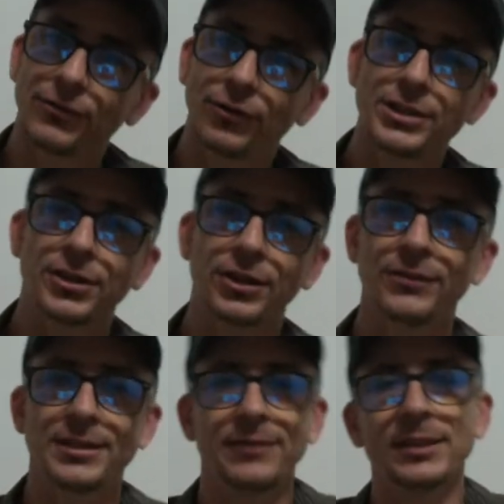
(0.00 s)

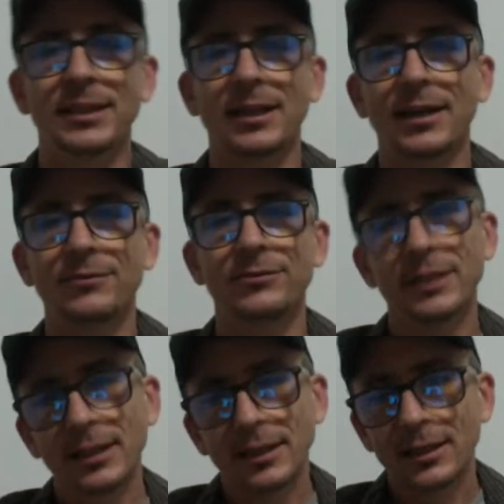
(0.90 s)
voiceovers, everything kind of,
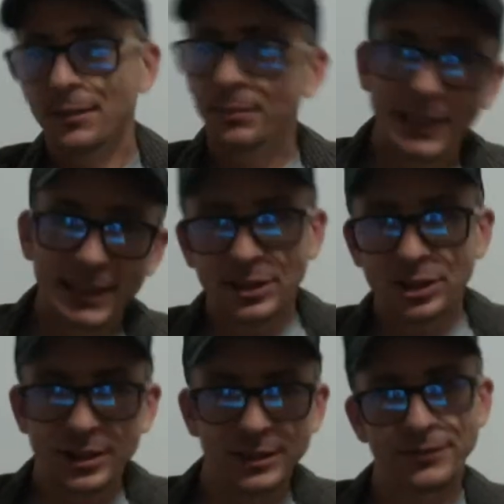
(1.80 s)
the meaning
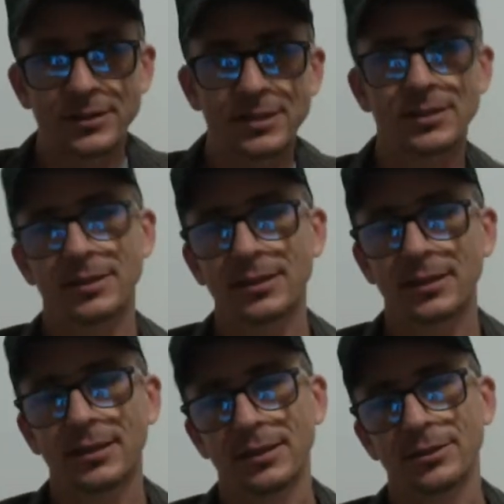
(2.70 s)
shifts.
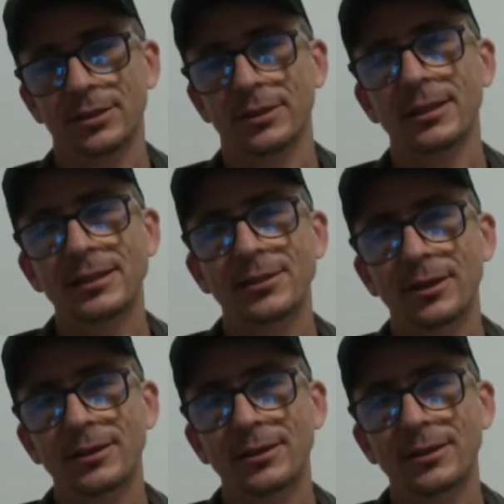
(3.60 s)
So it's